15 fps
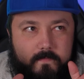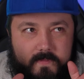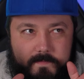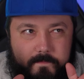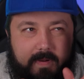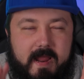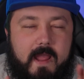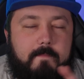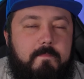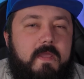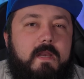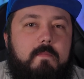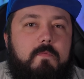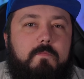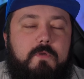the bare
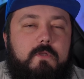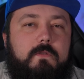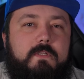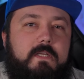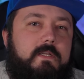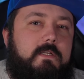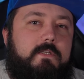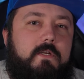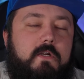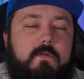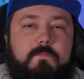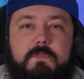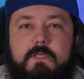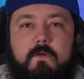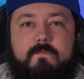minimum you'll need in
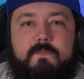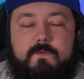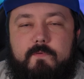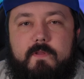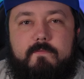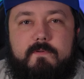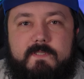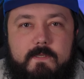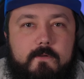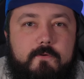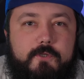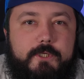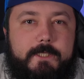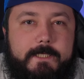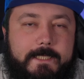terms of screen
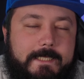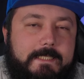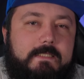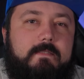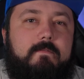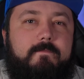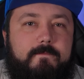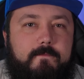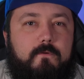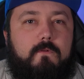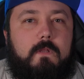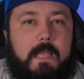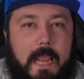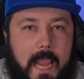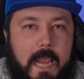resolution is
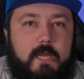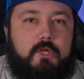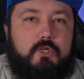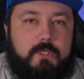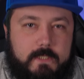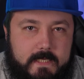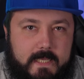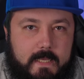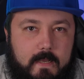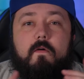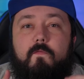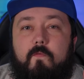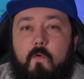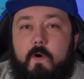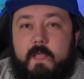Full HD.
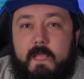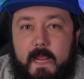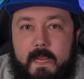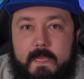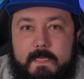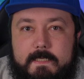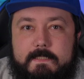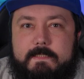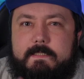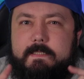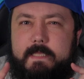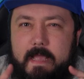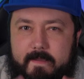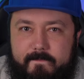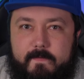4K is
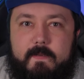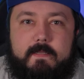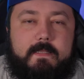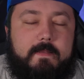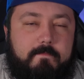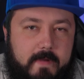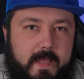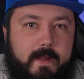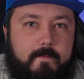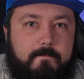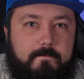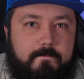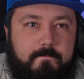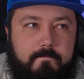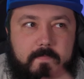definitely better,
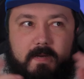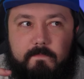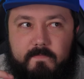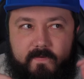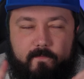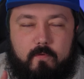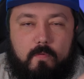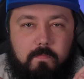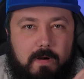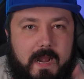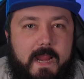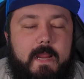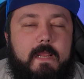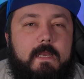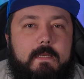but before
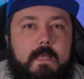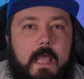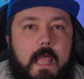buying it,